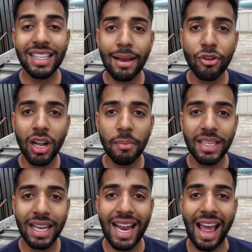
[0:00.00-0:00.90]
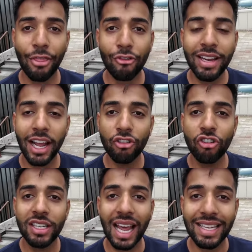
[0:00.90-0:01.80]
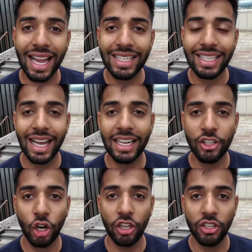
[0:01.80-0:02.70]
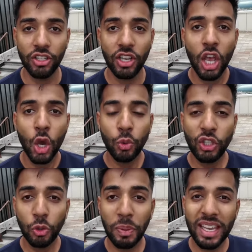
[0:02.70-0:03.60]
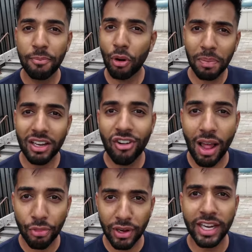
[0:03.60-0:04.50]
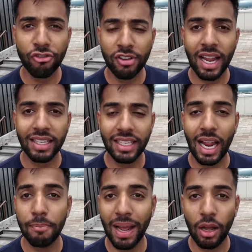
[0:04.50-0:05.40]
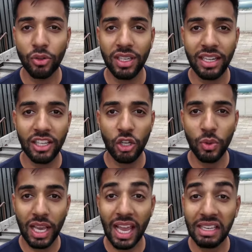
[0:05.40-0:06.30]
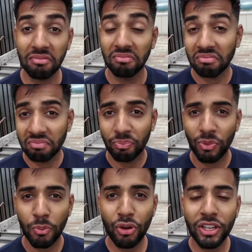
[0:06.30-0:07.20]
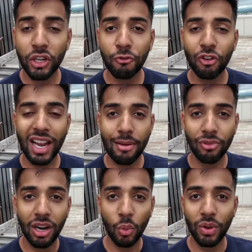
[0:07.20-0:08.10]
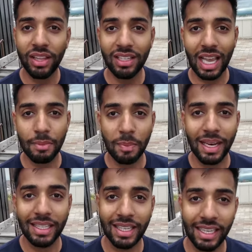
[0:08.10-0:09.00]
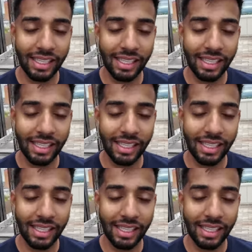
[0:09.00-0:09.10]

camera comes in at $399, which will be probably around £399 in the UK. Pretty good for a camera with this capability,